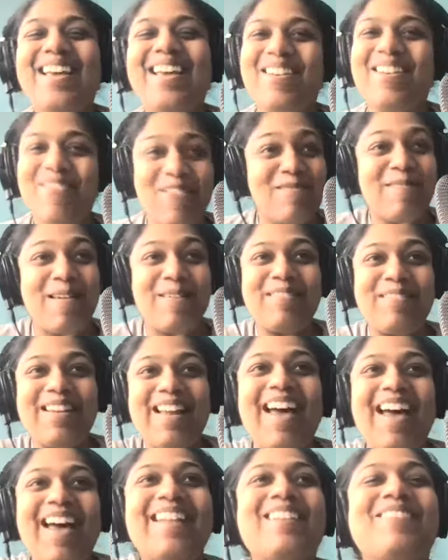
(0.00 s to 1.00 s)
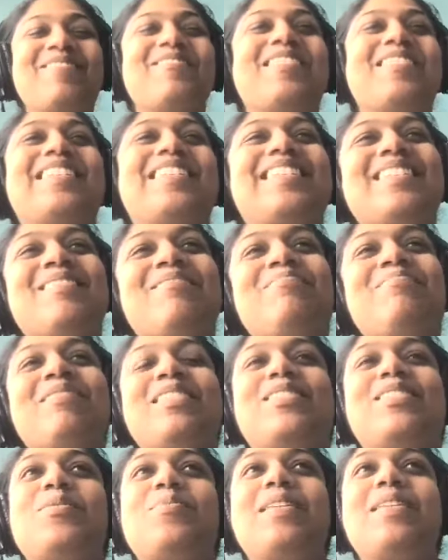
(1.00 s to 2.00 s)
or maybe not.
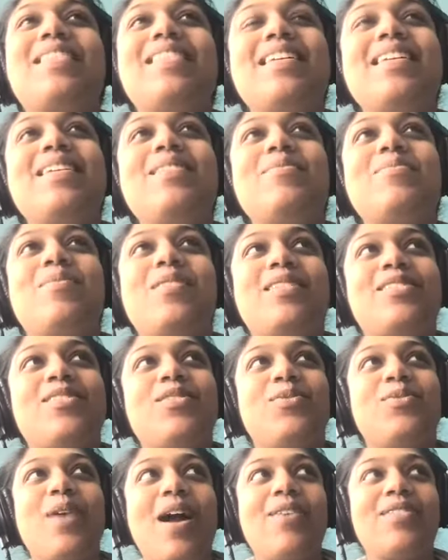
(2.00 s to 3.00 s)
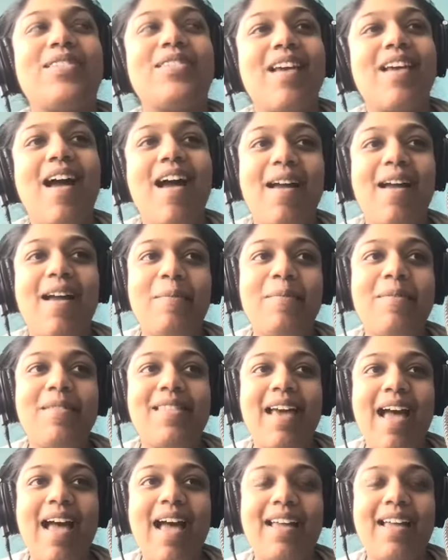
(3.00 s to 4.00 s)
So we think it was around the time
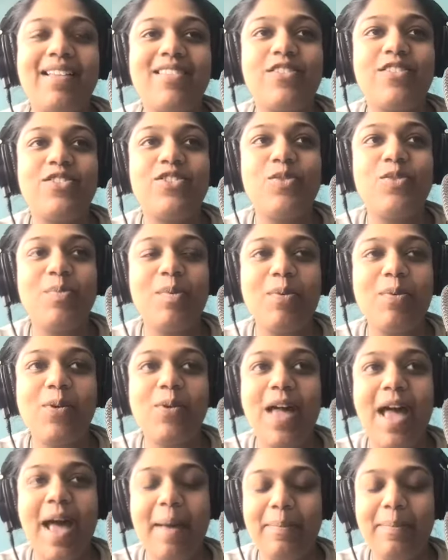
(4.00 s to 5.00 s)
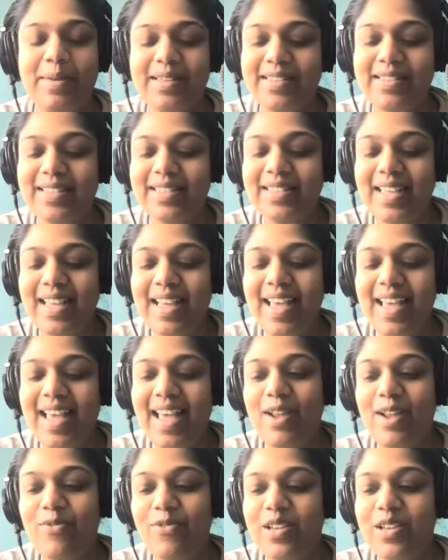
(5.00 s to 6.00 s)
that the Super Bowl happens.
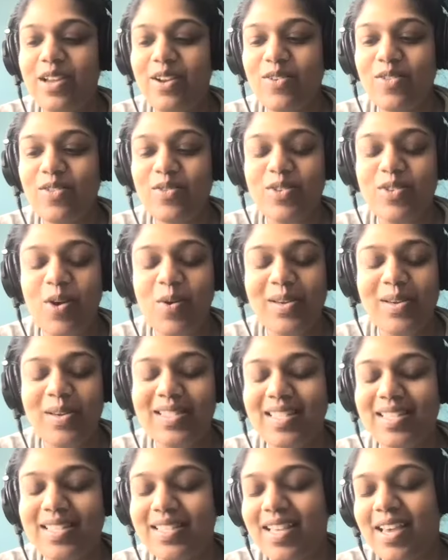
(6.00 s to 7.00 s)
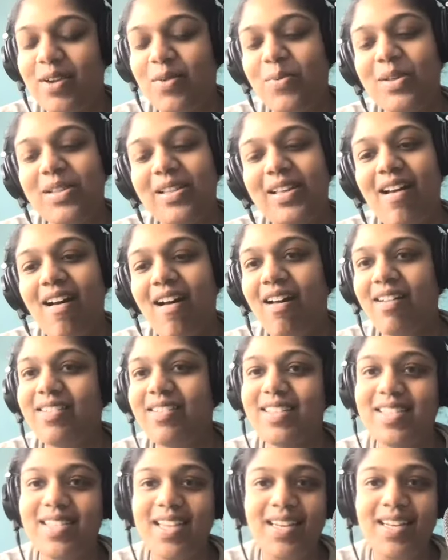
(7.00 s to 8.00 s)
And every year there's always these like really
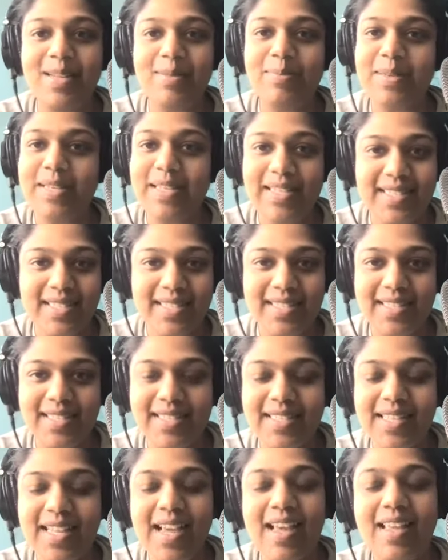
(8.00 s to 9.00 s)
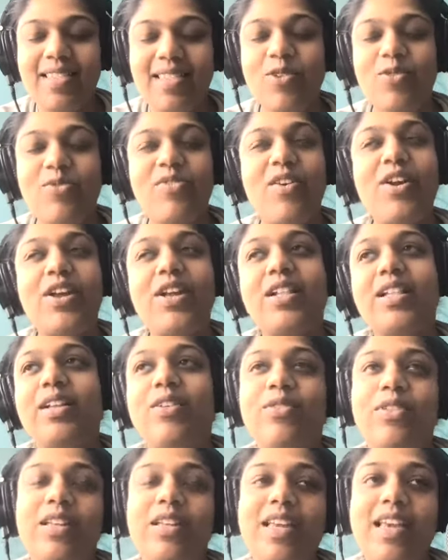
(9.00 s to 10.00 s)
condescending pieces that are very
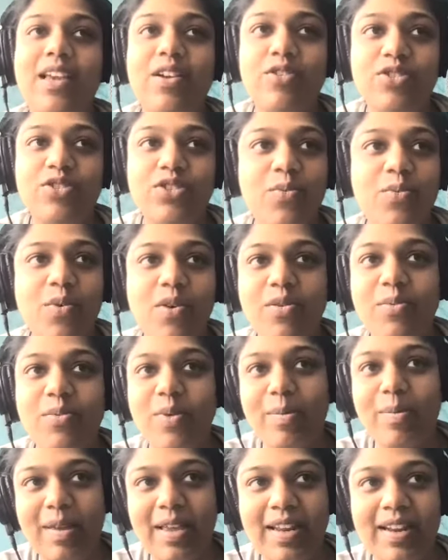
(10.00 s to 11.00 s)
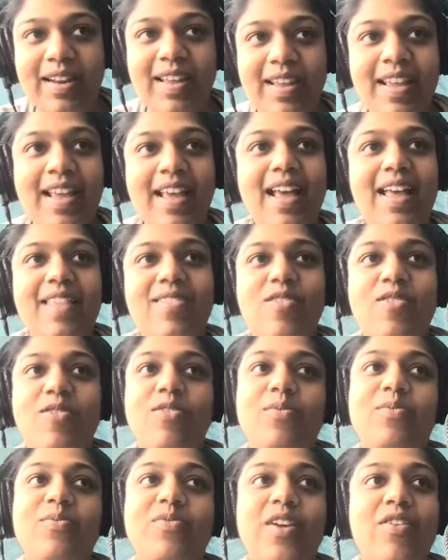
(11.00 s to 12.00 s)
clearly geared toward women and that
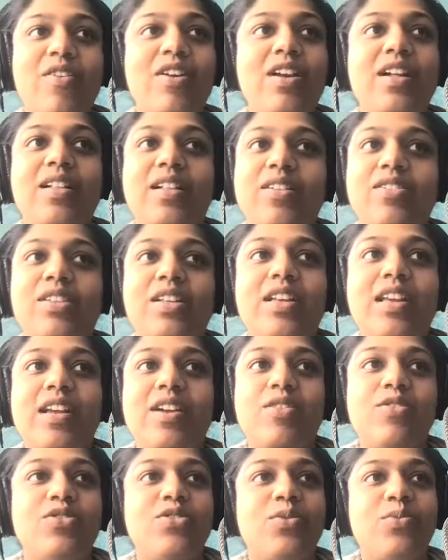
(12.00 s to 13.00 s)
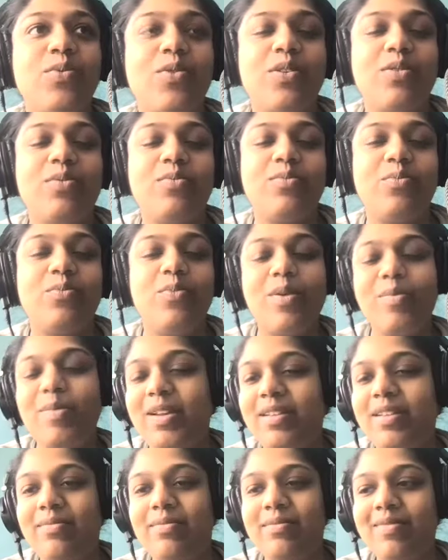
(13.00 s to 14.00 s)
are very clearly geared toward
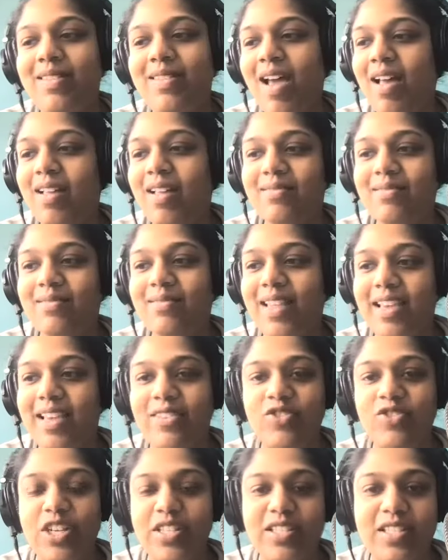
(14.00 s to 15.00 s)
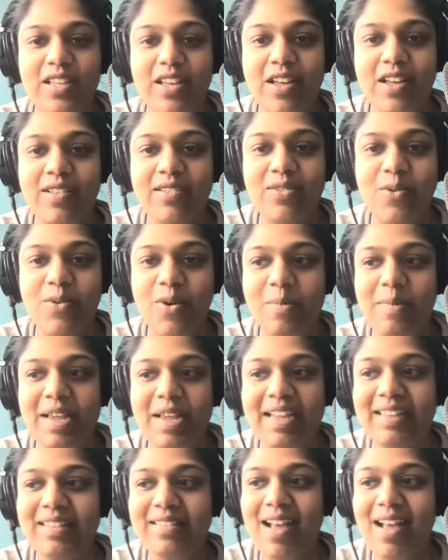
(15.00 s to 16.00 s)
women not like Jessica or
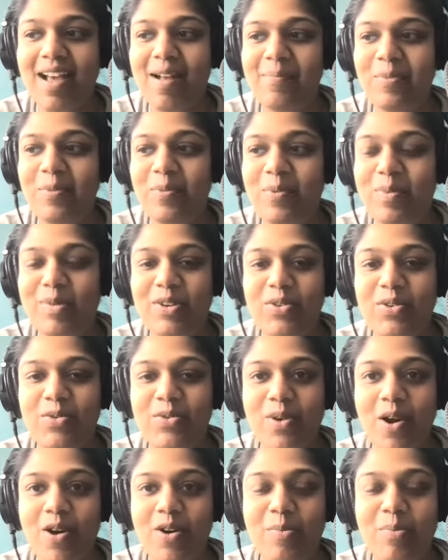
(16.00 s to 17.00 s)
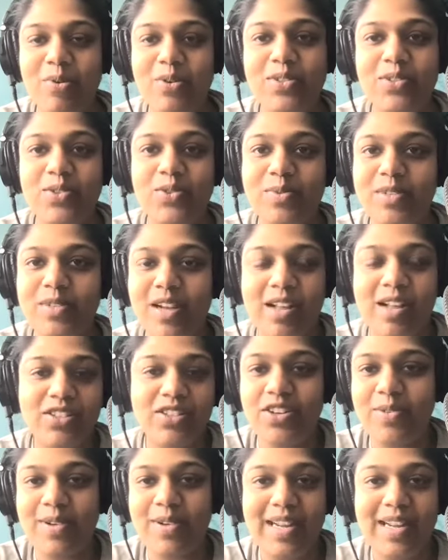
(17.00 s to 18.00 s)
me, women who are presumed not to
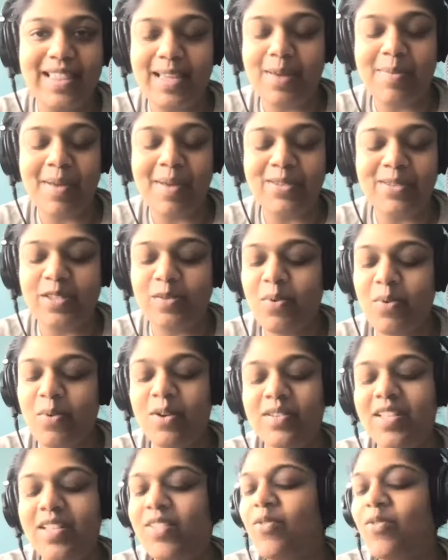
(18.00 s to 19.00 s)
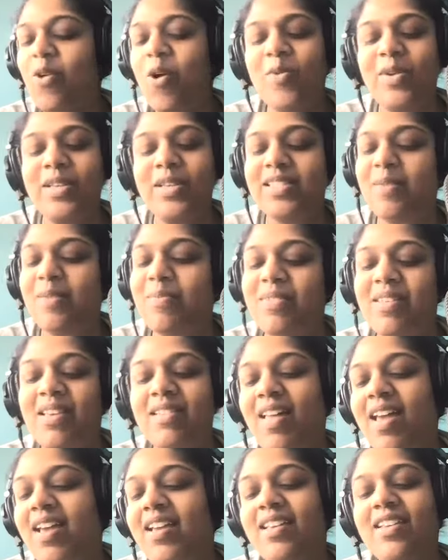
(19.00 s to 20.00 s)
know anything about sports. And they're always something
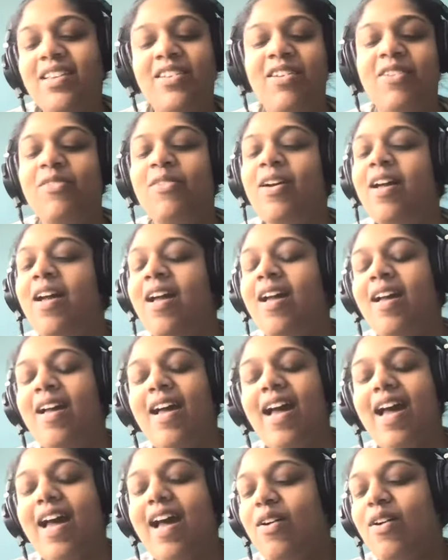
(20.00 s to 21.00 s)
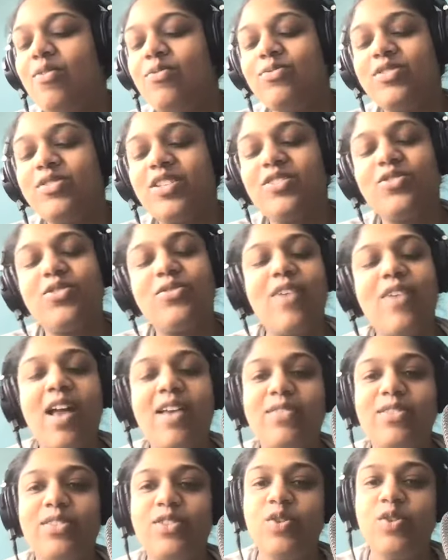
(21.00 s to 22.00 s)
like, how to
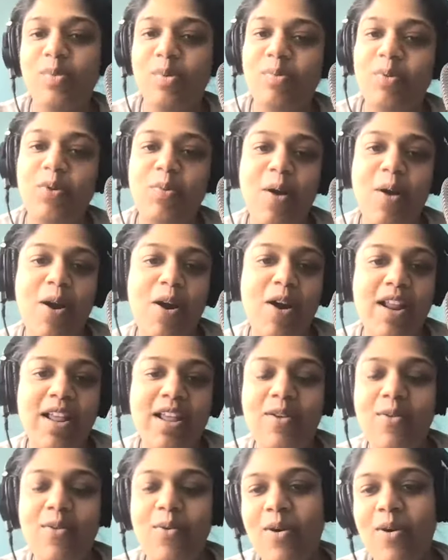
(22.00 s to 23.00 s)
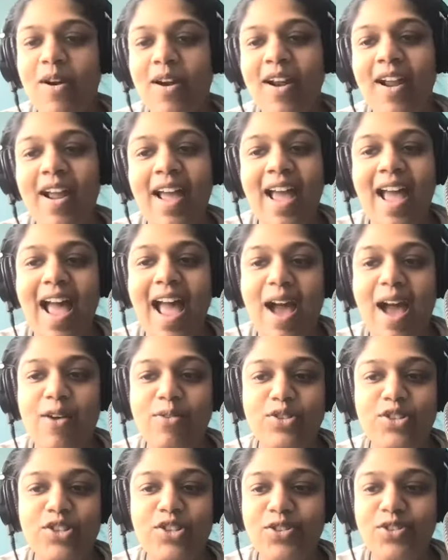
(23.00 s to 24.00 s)
survive a Super Bowl party, or how
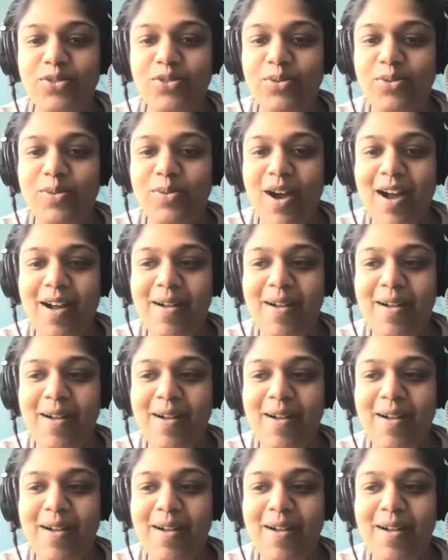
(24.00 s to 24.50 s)
to